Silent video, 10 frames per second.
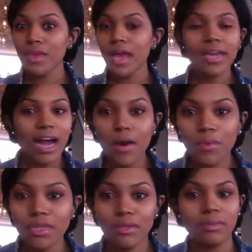hang out
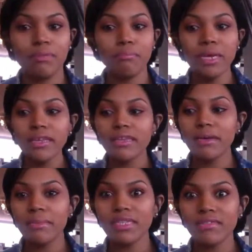with them and meet
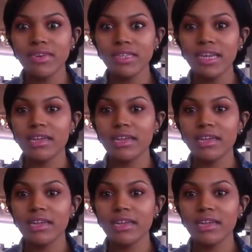them and stuff like that.